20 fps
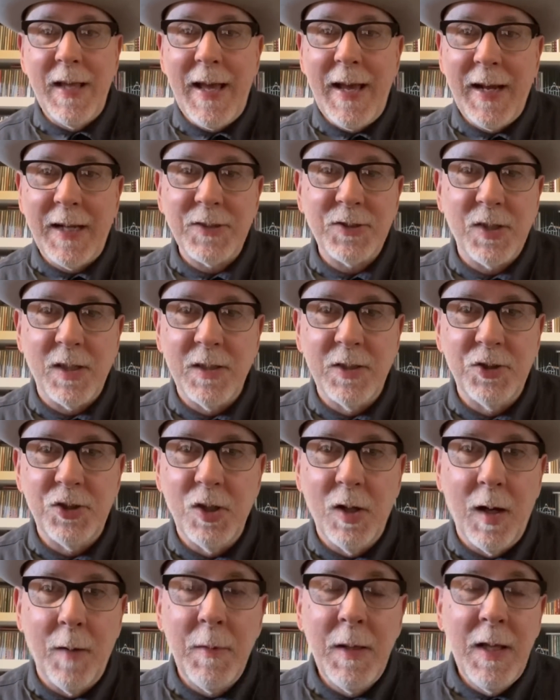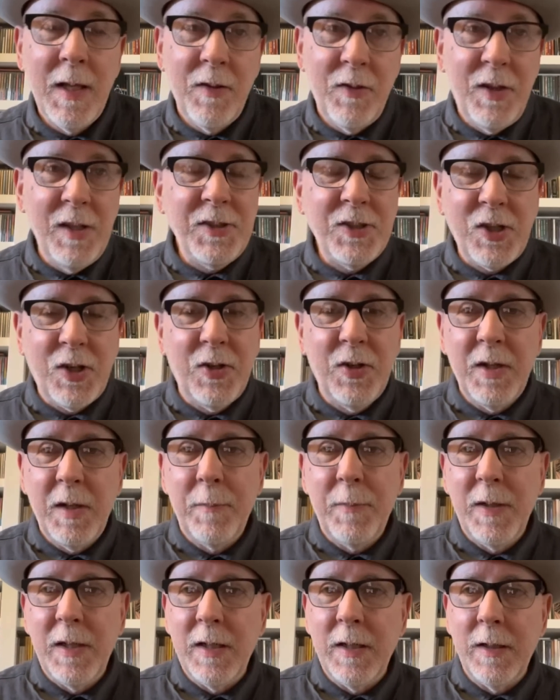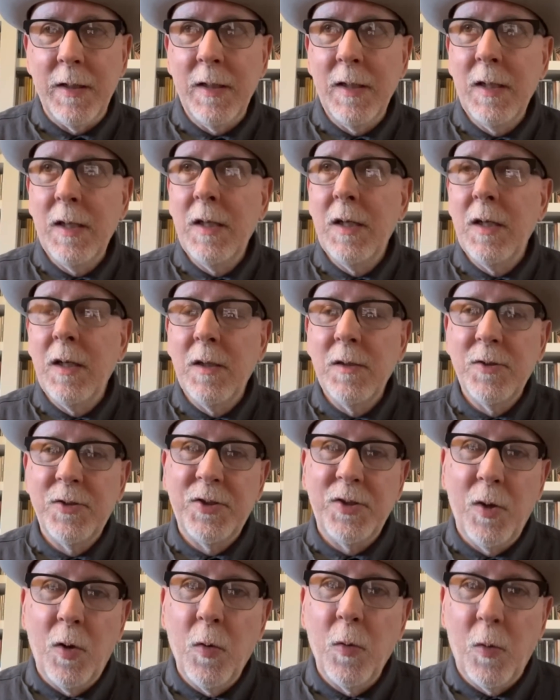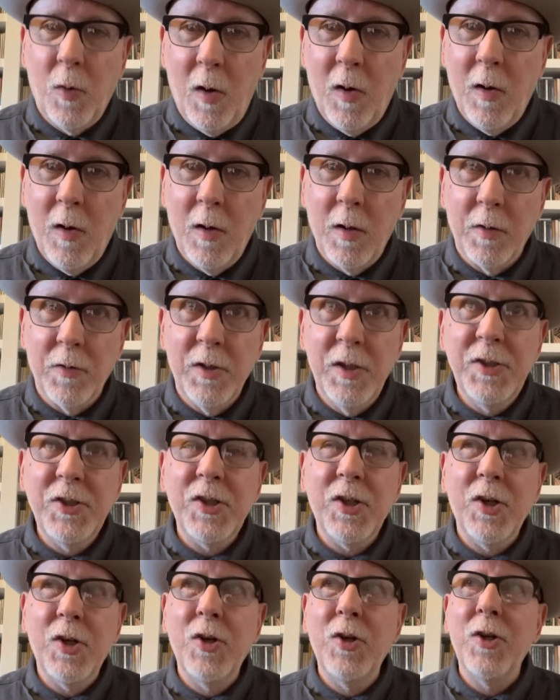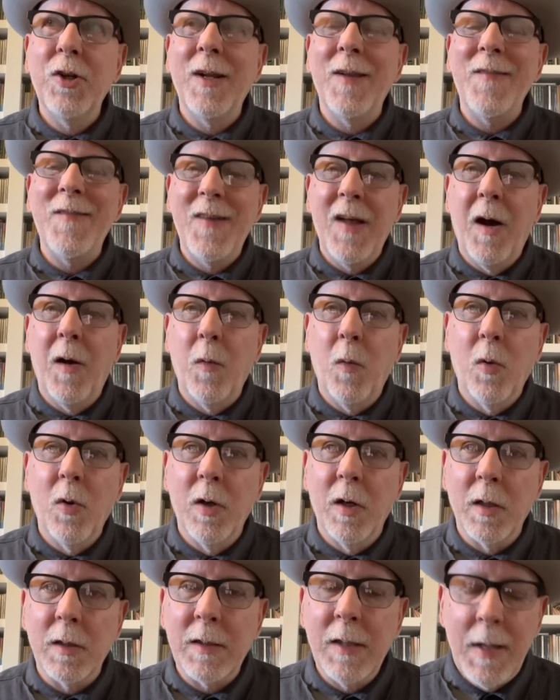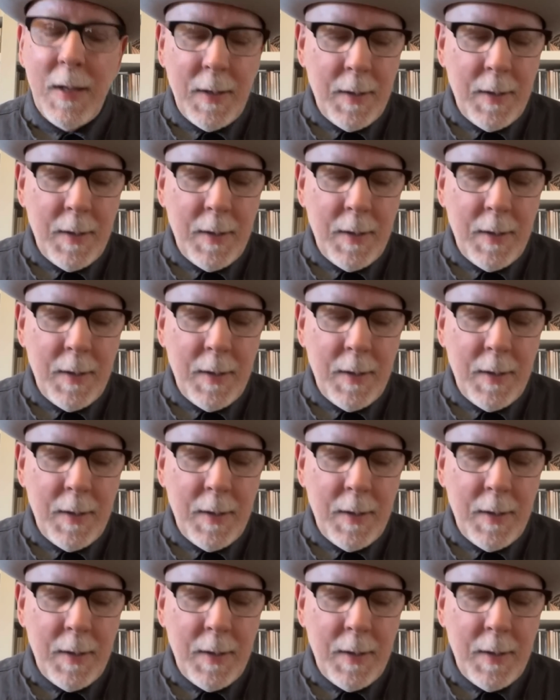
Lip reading: excellent job. This could have been so wrong. This could have not worked.